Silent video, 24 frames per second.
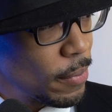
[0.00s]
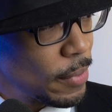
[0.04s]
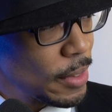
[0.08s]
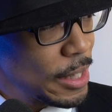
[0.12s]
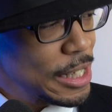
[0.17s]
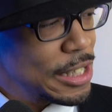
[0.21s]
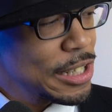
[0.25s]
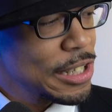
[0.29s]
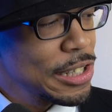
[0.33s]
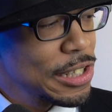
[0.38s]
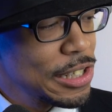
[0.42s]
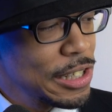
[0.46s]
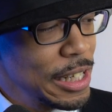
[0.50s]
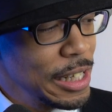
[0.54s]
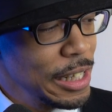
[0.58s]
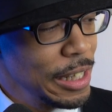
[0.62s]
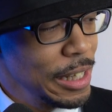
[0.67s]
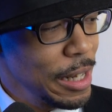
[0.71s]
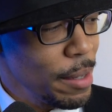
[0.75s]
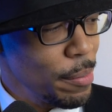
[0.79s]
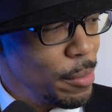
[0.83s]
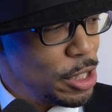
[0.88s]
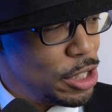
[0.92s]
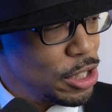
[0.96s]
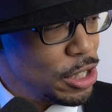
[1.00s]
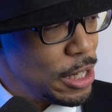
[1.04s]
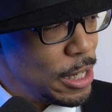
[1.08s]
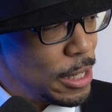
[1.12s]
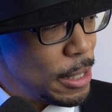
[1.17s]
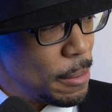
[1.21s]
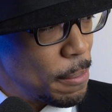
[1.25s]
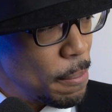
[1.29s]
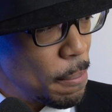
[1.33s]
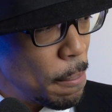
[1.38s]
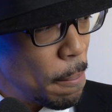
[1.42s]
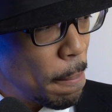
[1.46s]
This is the
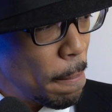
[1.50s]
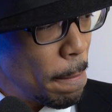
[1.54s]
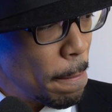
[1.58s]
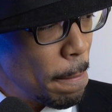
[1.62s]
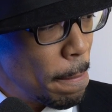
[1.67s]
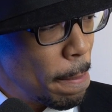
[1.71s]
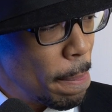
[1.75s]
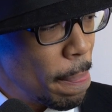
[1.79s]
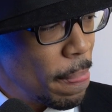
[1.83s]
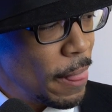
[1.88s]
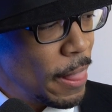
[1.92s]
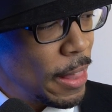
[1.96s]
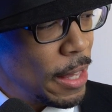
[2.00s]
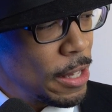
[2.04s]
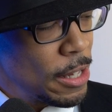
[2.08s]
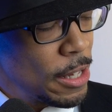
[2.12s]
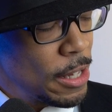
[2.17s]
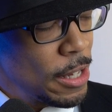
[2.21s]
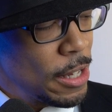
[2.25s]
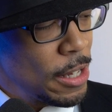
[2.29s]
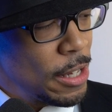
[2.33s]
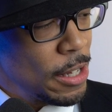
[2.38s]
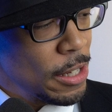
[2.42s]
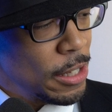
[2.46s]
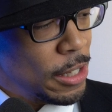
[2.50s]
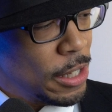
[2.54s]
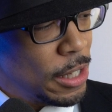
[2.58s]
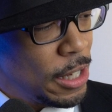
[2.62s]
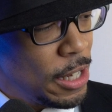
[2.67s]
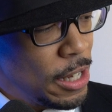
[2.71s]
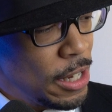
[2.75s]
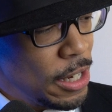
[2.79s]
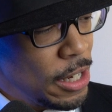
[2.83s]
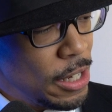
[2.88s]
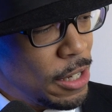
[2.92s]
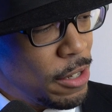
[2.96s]
limited
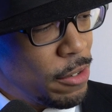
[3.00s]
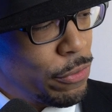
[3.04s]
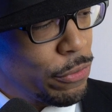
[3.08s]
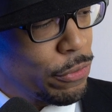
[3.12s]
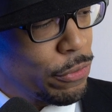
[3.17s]
Kirin